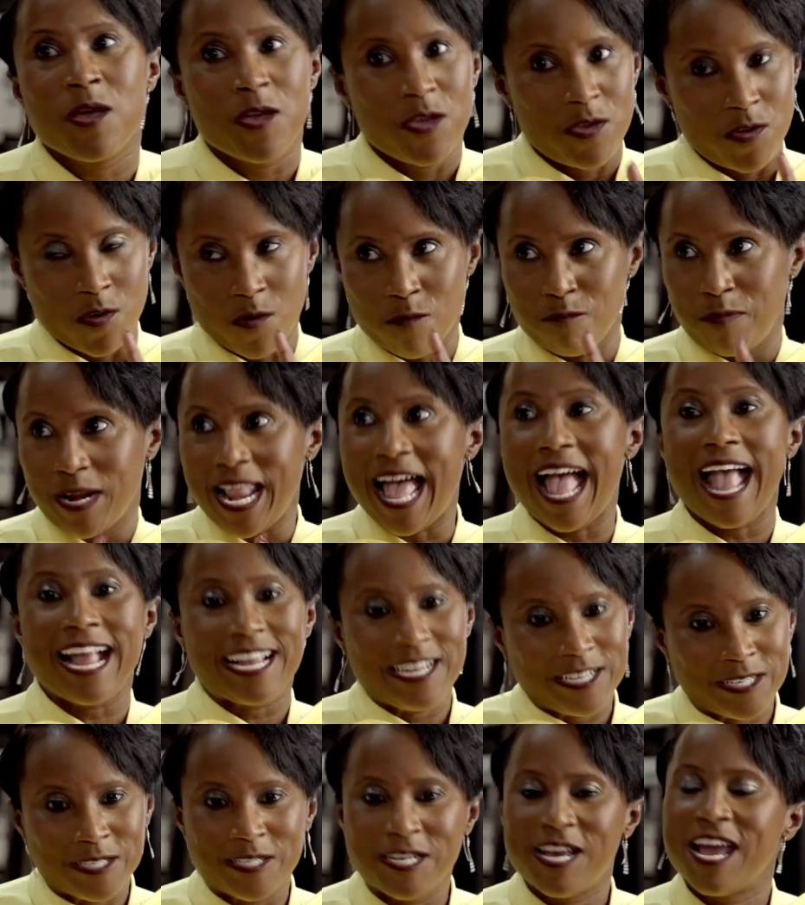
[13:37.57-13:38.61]
You're
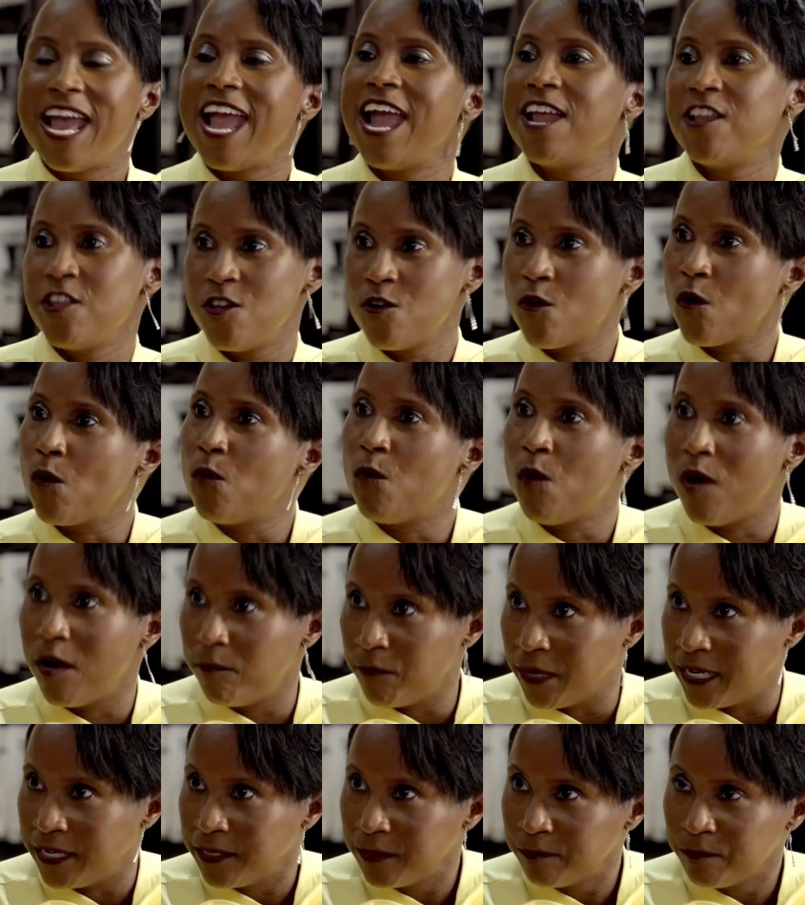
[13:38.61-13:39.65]
Black and you're a
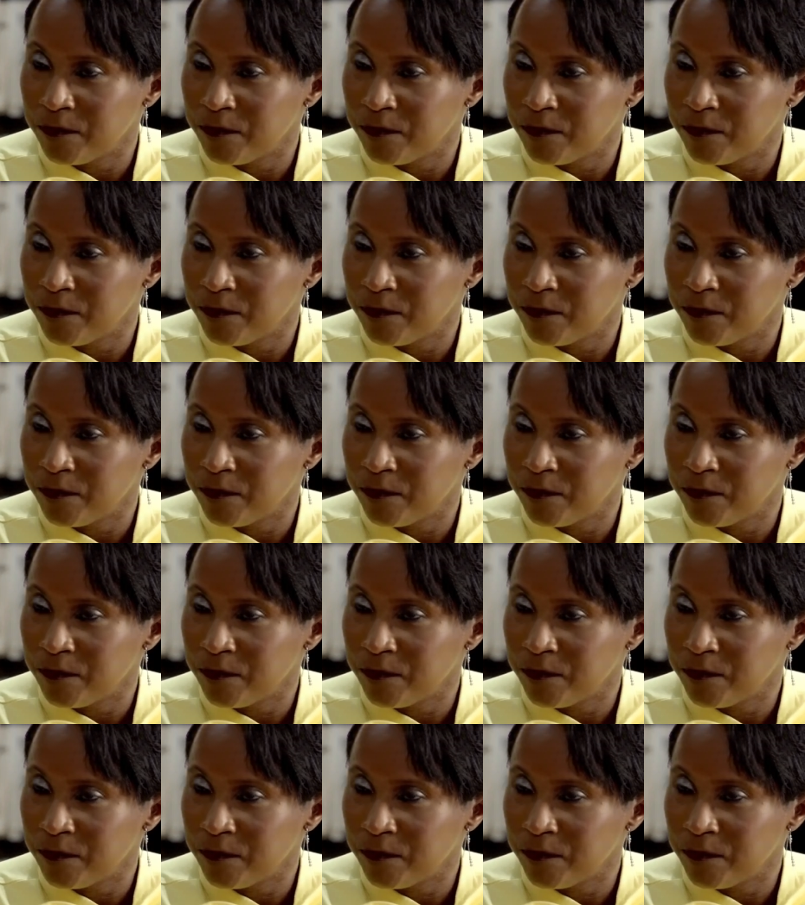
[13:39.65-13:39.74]
woman.